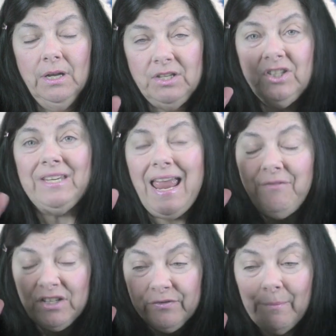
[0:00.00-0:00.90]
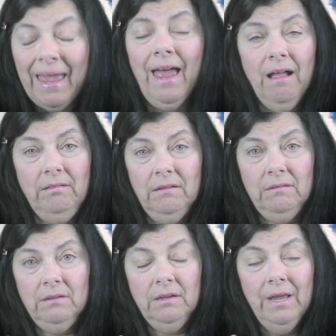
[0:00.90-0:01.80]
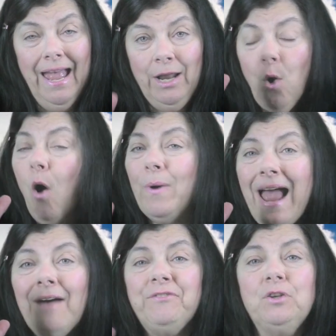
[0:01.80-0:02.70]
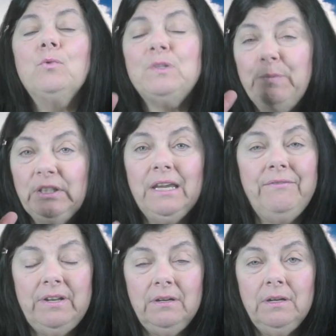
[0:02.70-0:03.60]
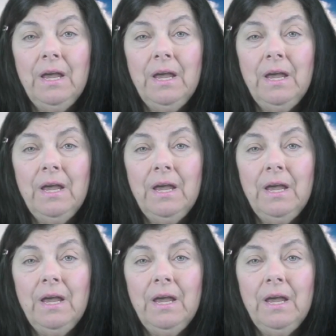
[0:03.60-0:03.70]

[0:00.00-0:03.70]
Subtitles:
to save us from hell. And all we have to do is believe it